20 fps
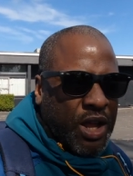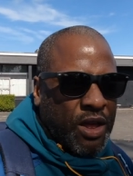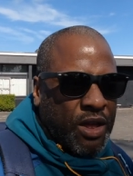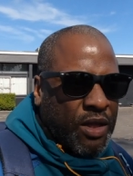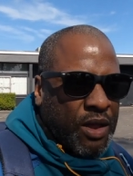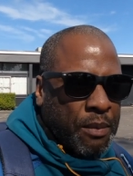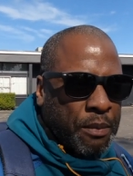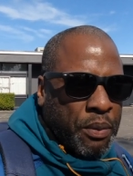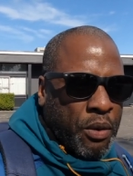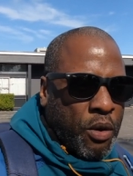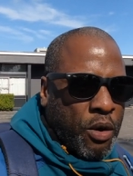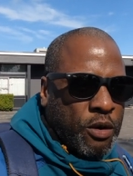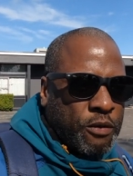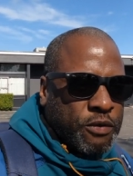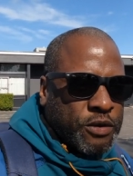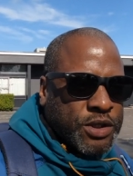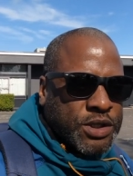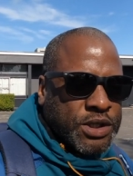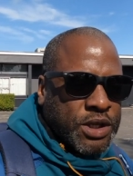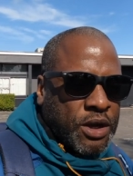all that important
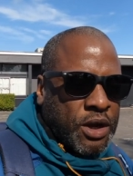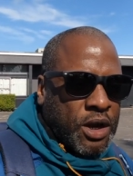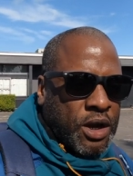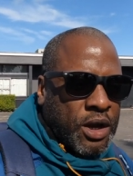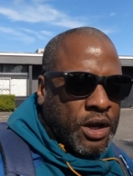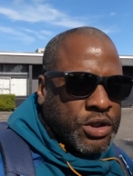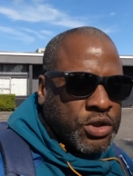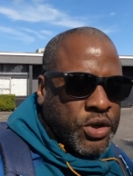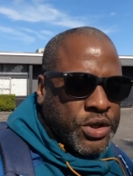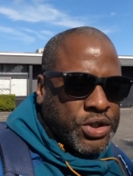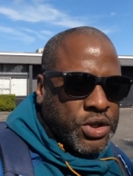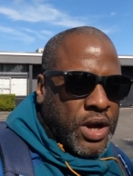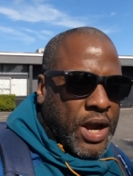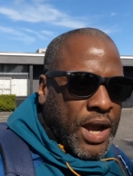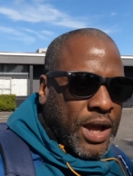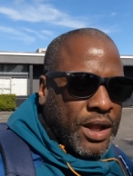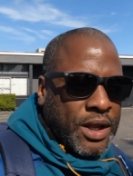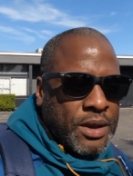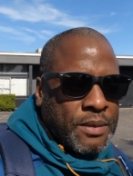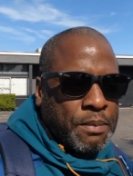for uh, Treasure
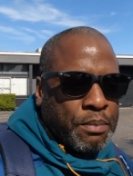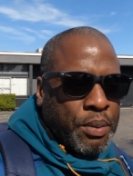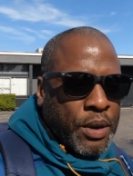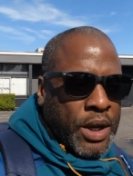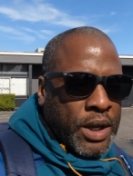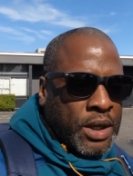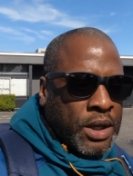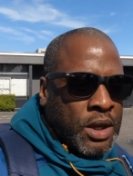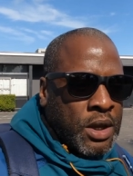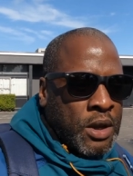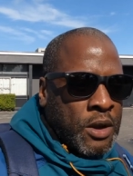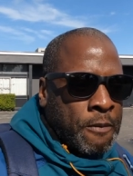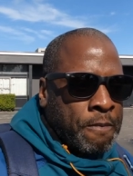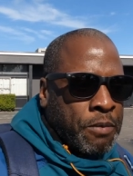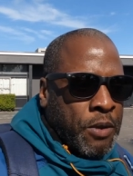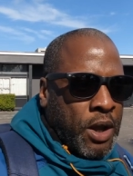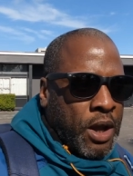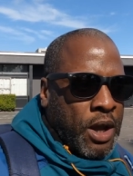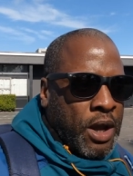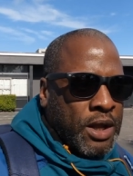Island, but
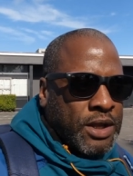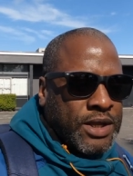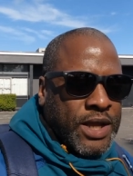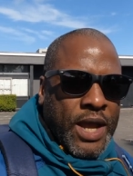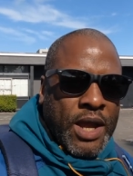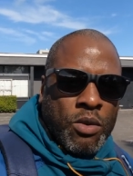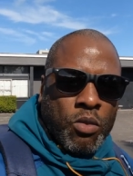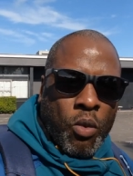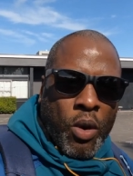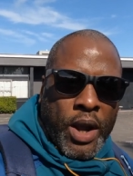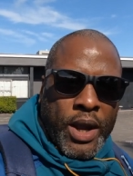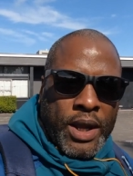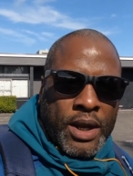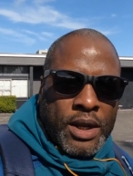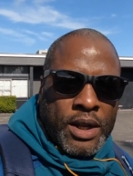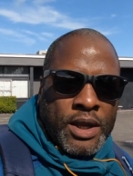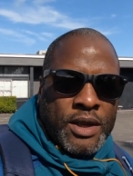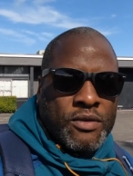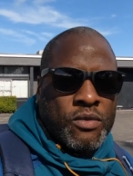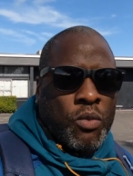uh, Dan
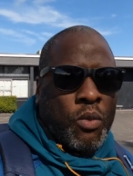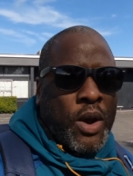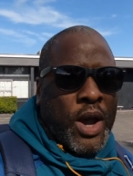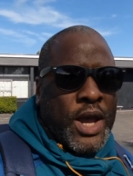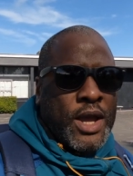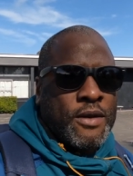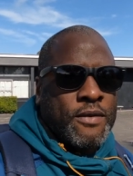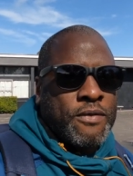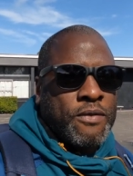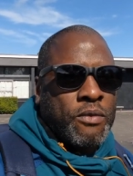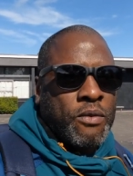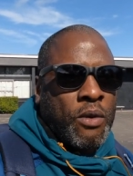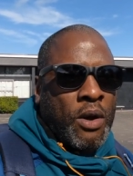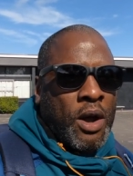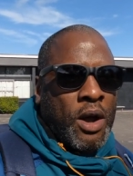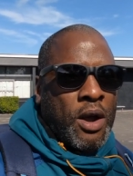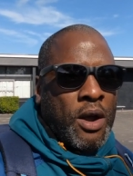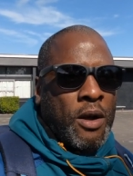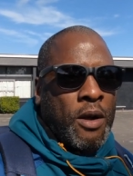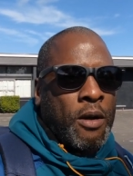White, his wife,
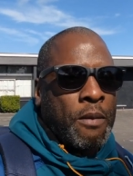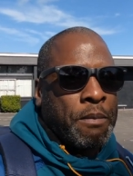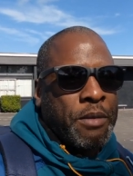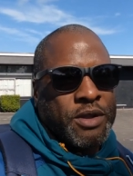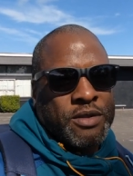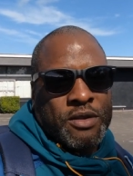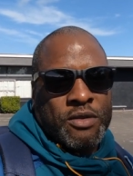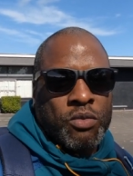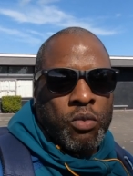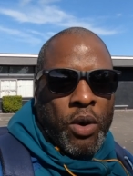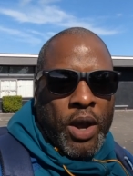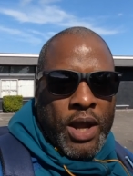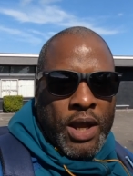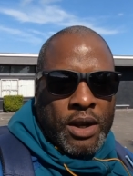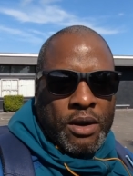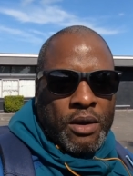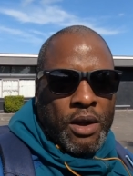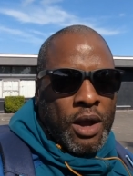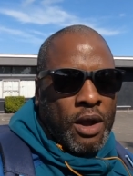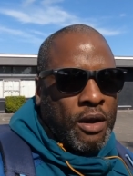uh, Missus
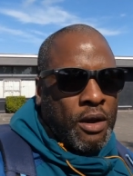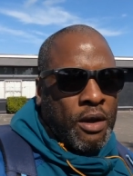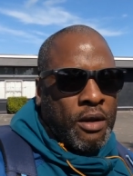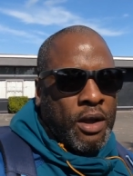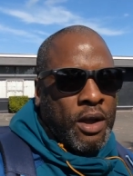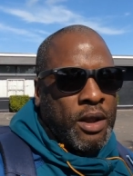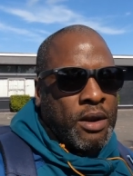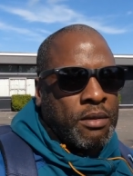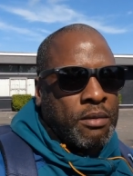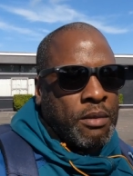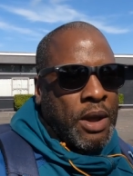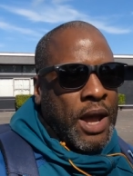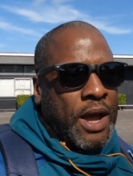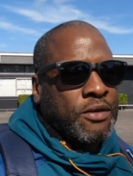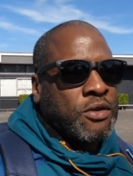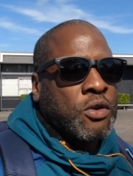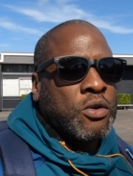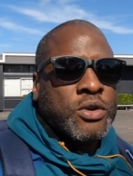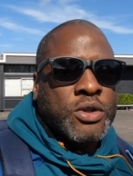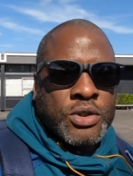White, uh, and I
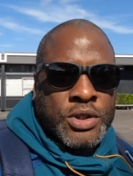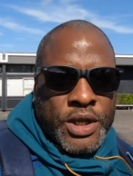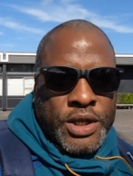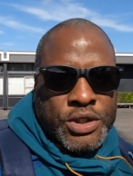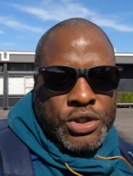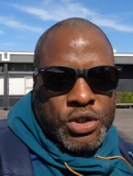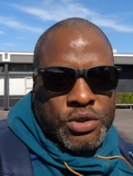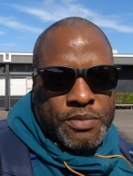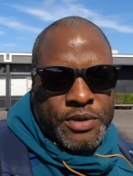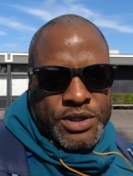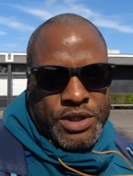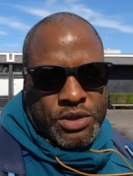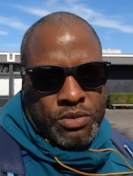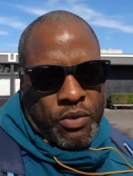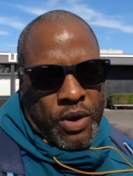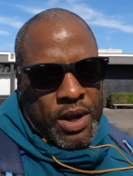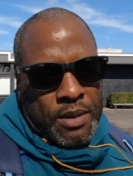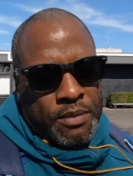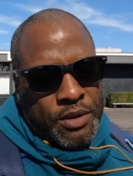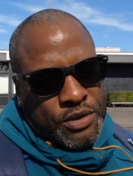had two teachers, Missus White and